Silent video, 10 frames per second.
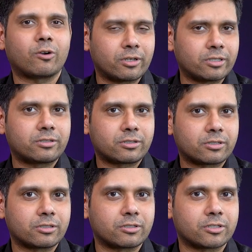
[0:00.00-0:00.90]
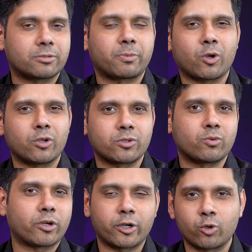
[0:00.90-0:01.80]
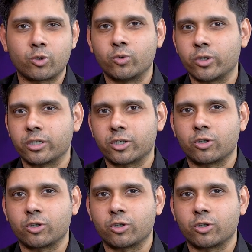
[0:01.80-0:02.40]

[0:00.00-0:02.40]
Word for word: college just because you wanted to do a,